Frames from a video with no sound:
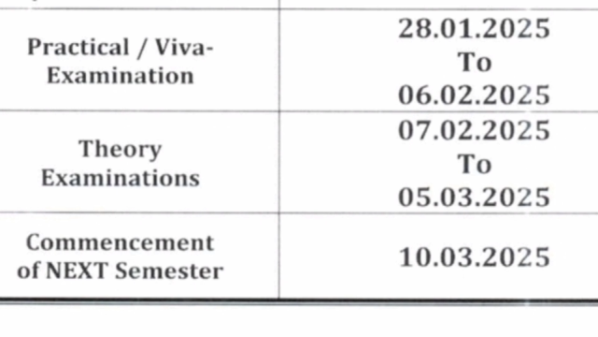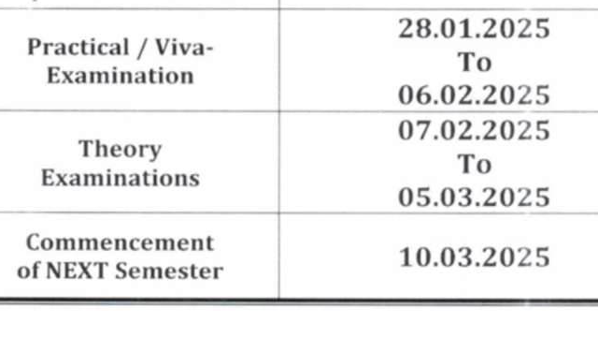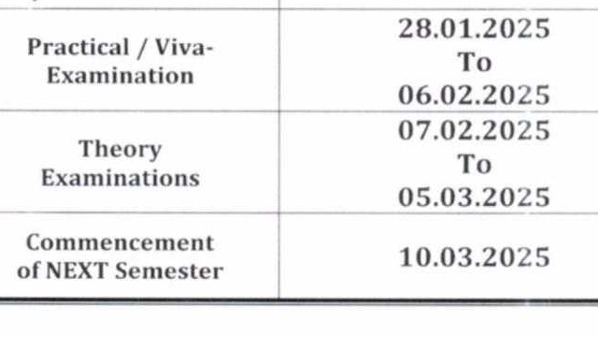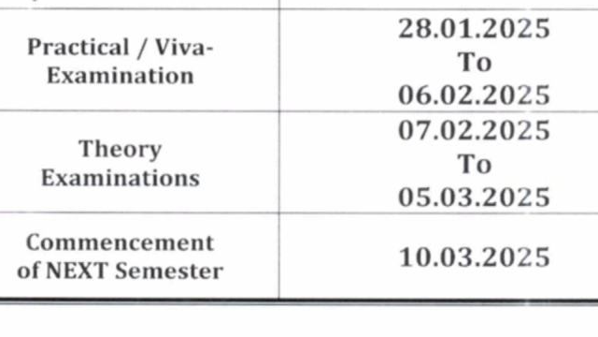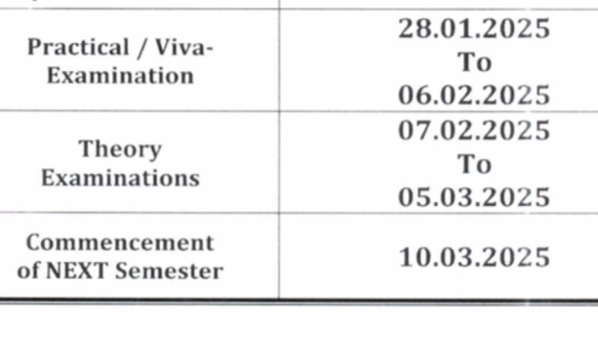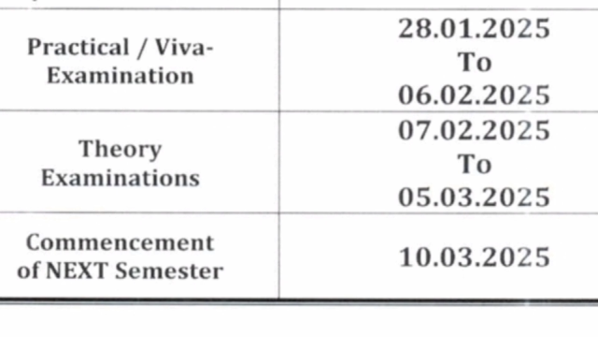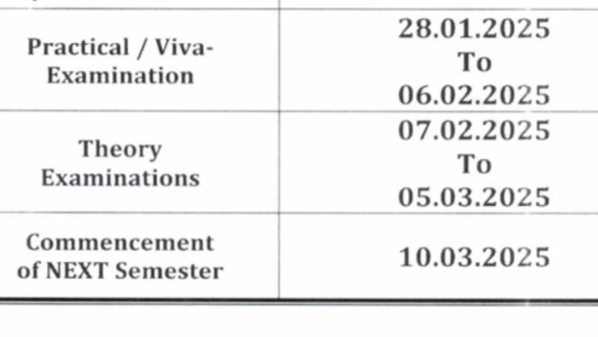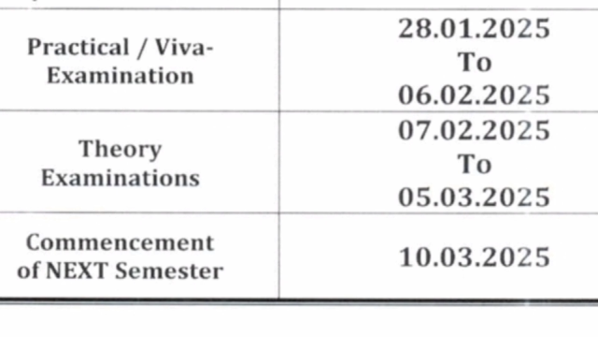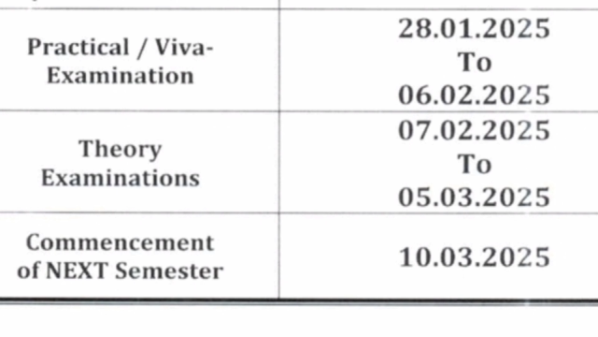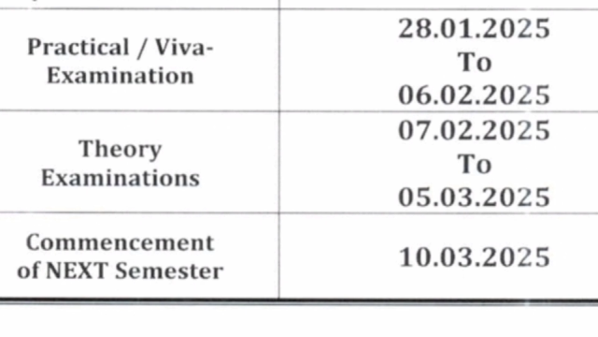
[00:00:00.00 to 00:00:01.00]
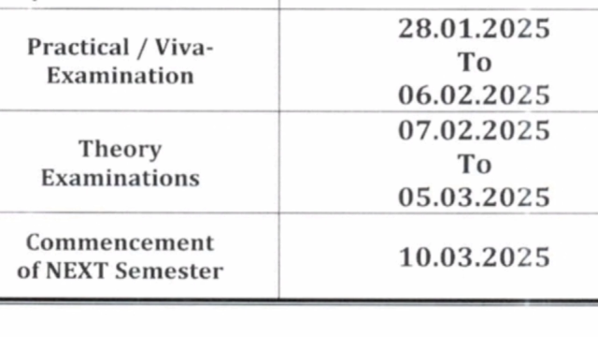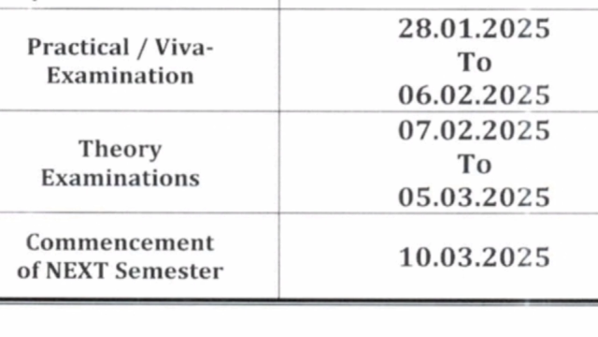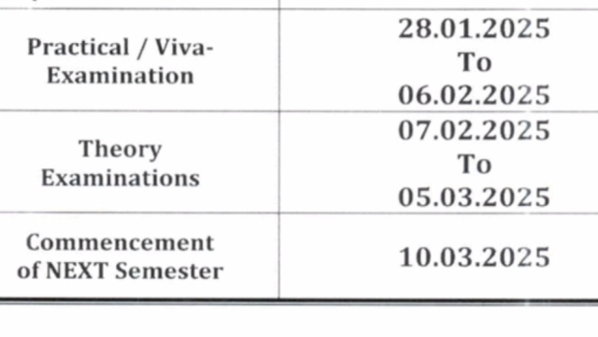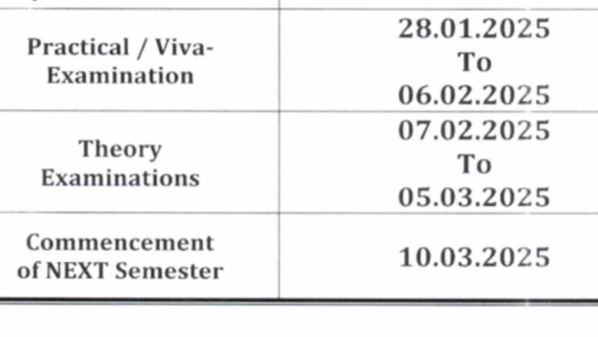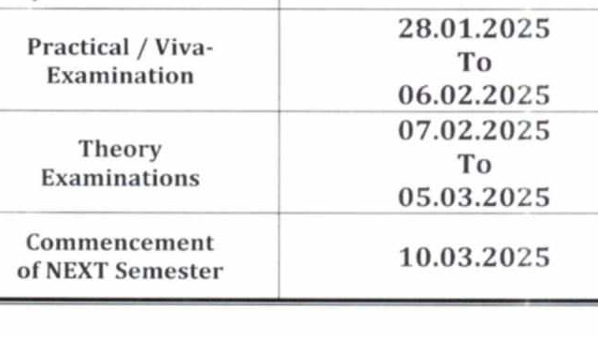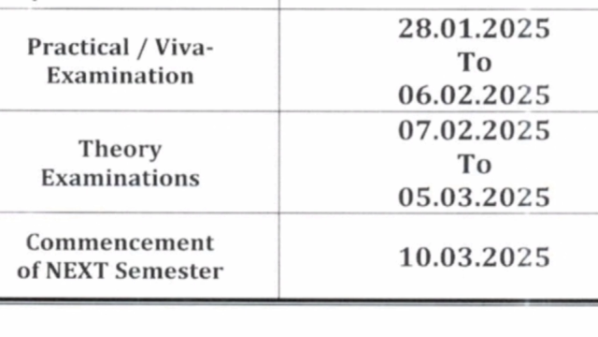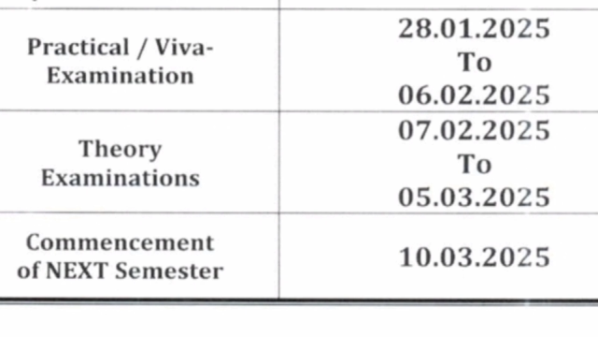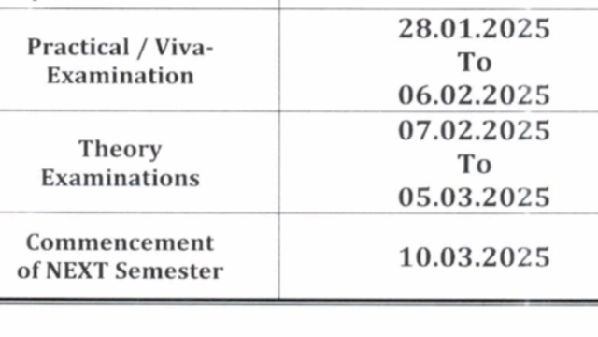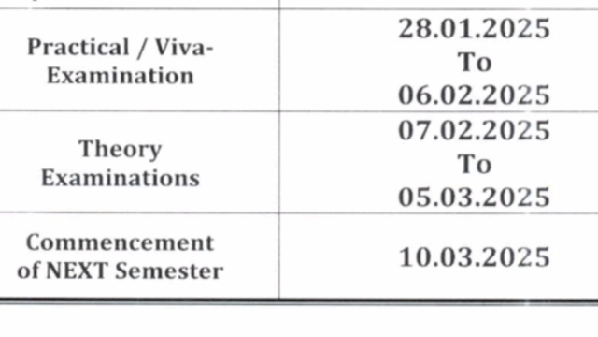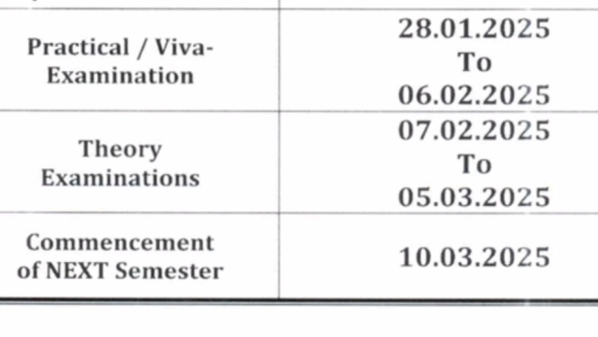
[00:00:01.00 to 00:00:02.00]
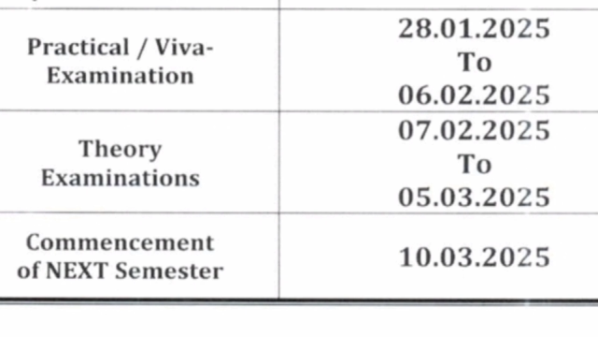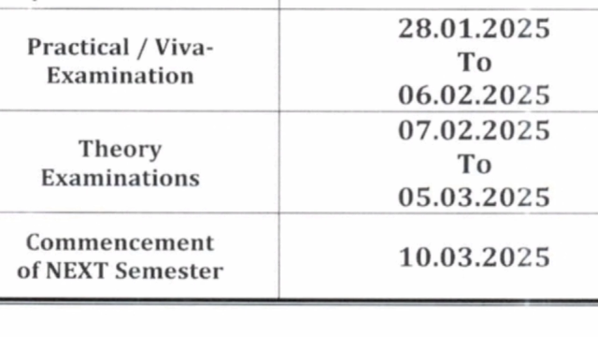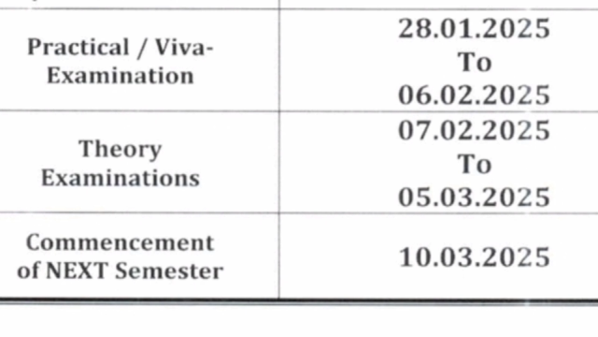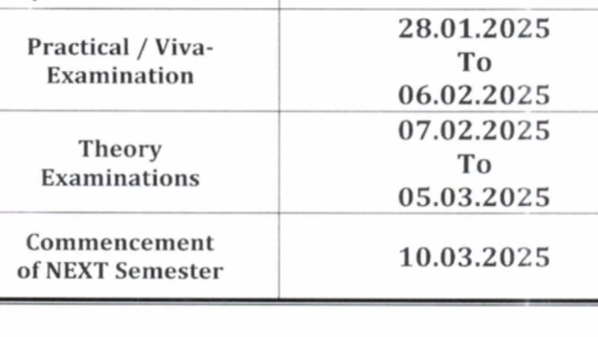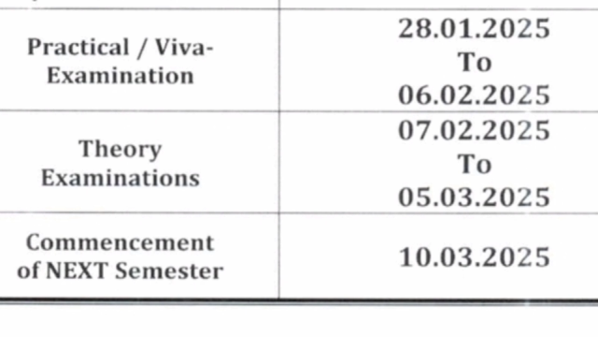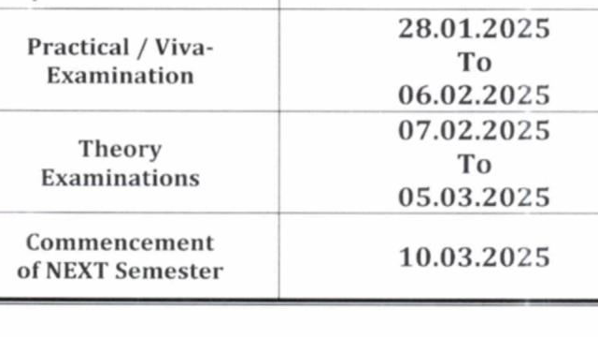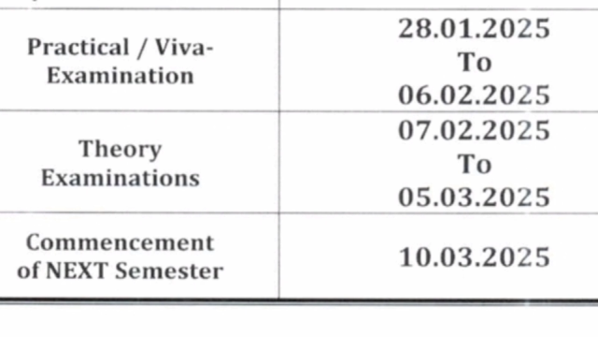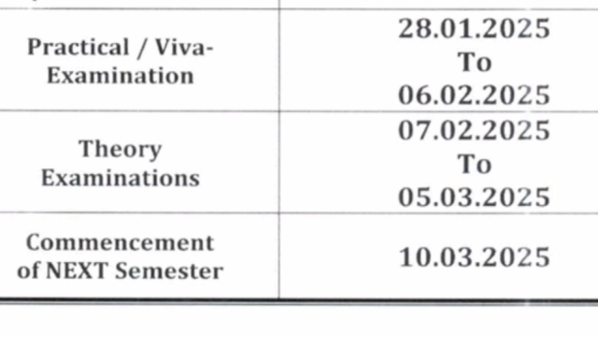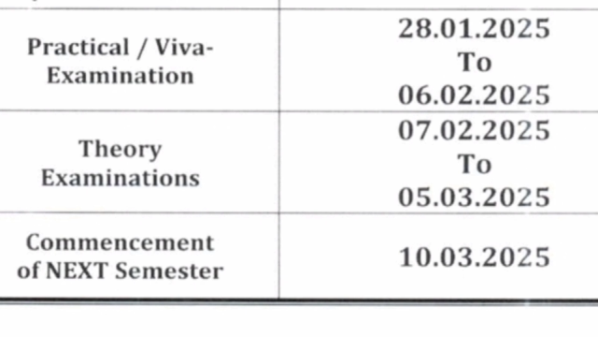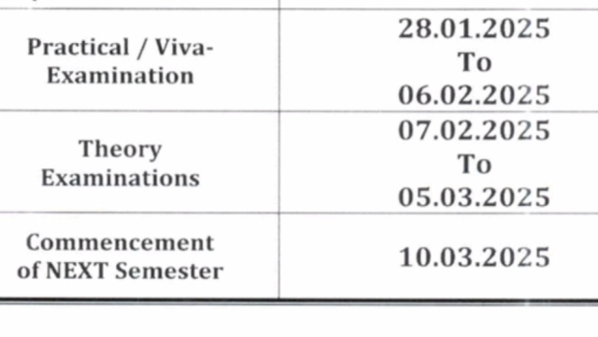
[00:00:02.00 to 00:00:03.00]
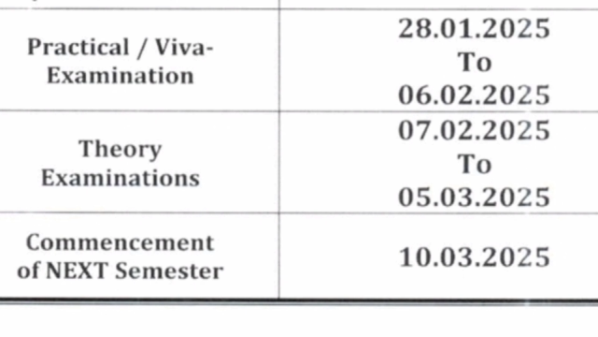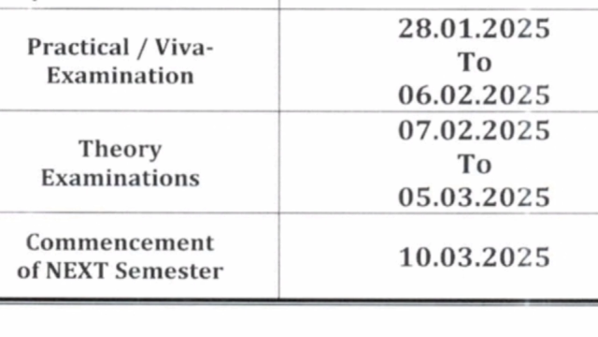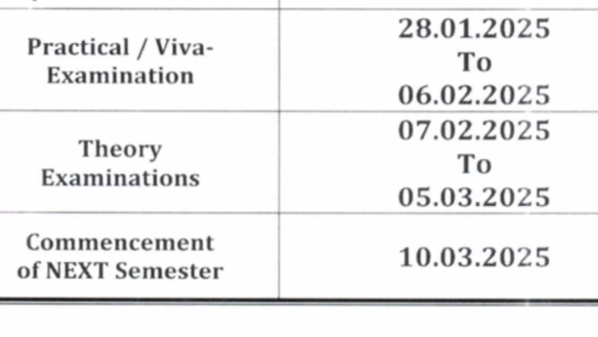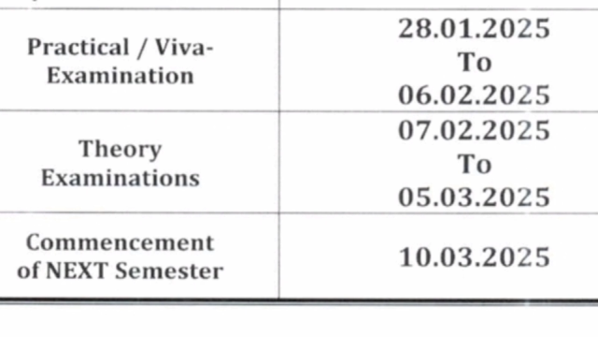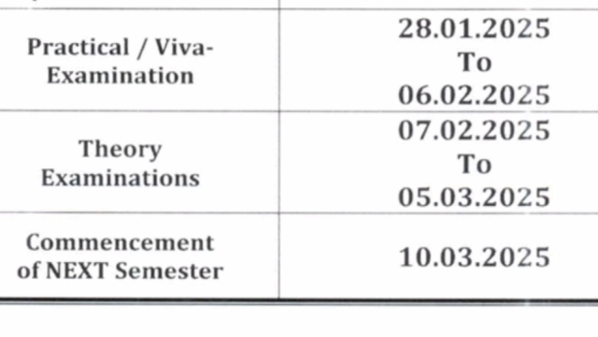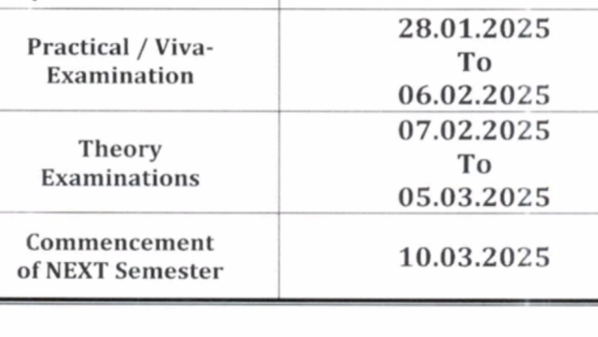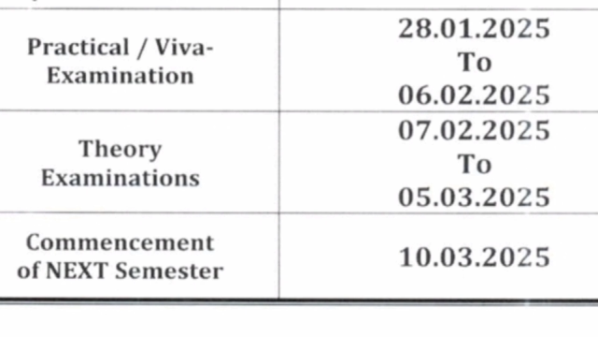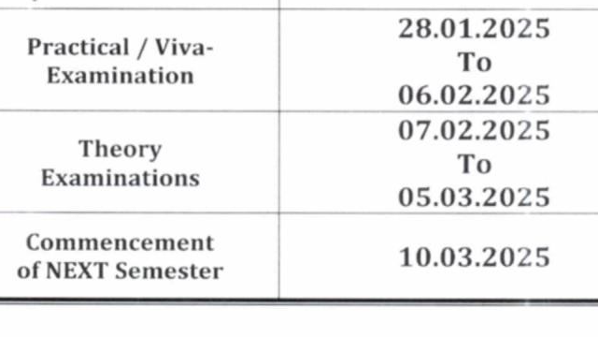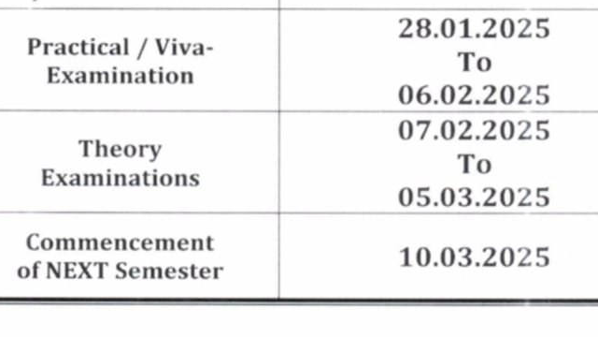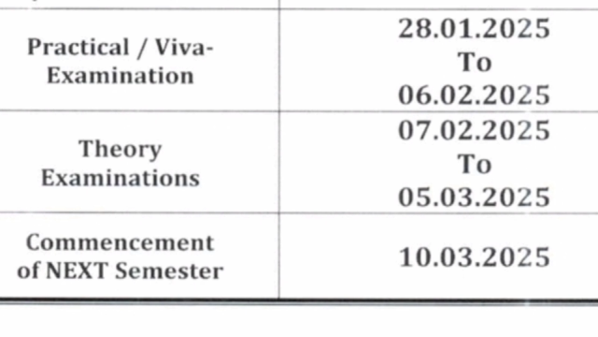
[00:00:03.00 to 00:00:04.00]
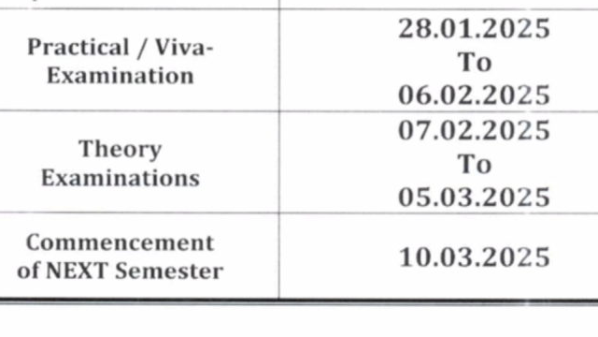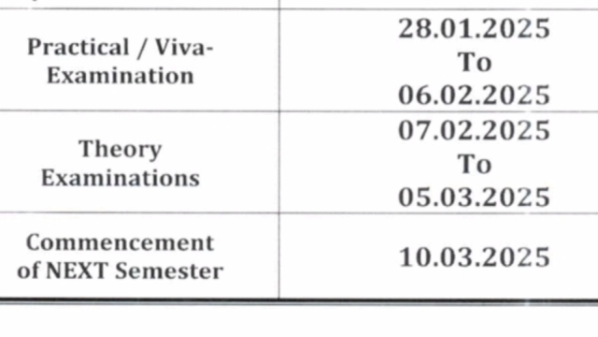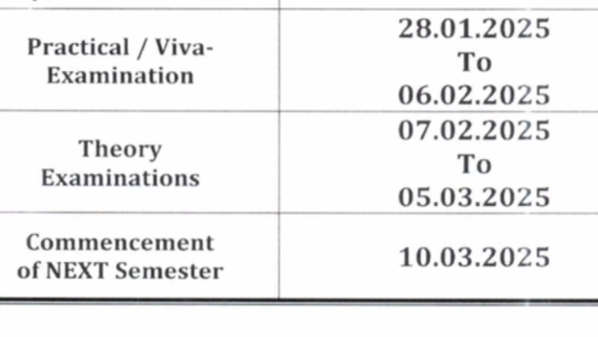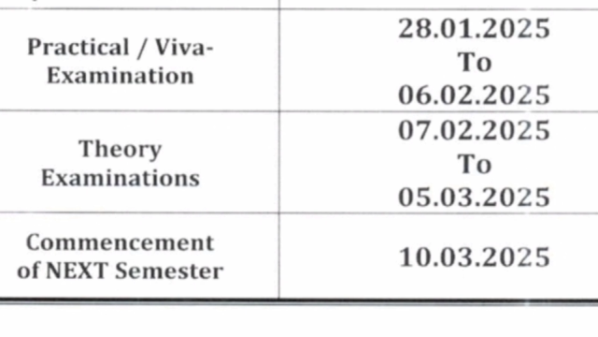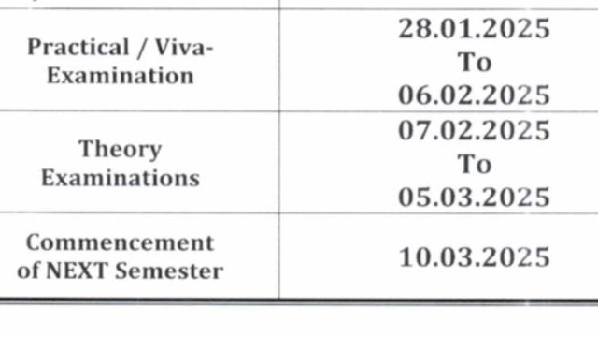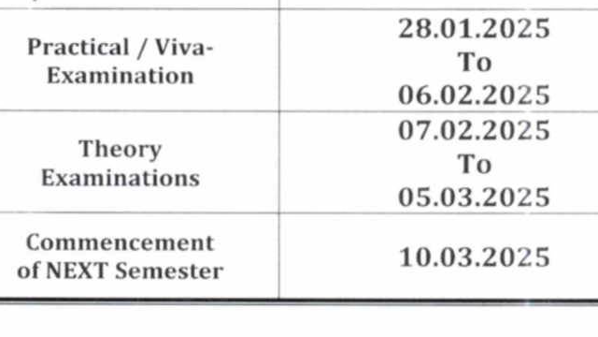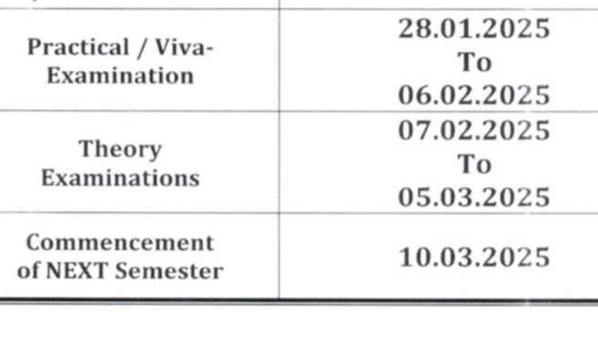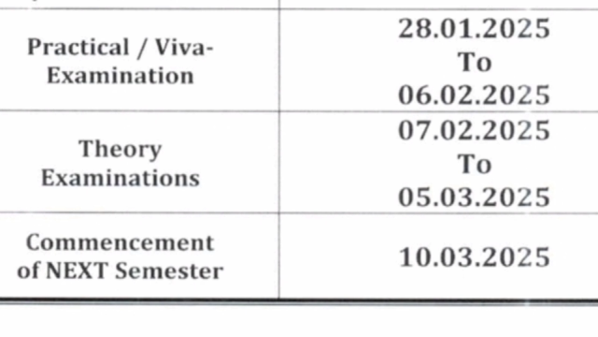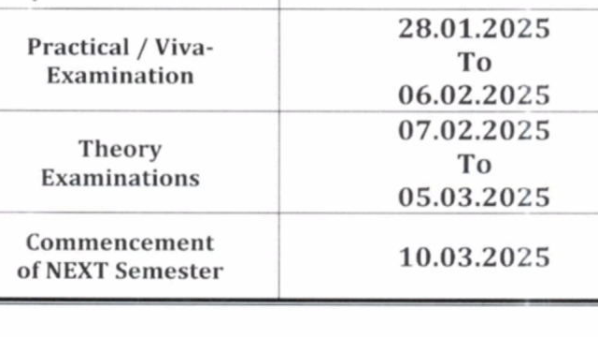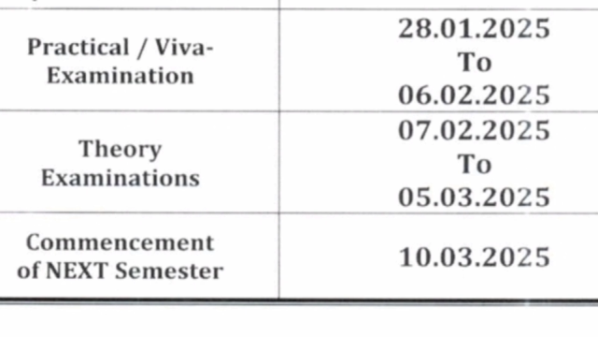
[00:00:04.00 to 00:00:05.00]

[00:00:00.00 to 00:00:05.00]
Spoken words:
[unreadable: no face in view]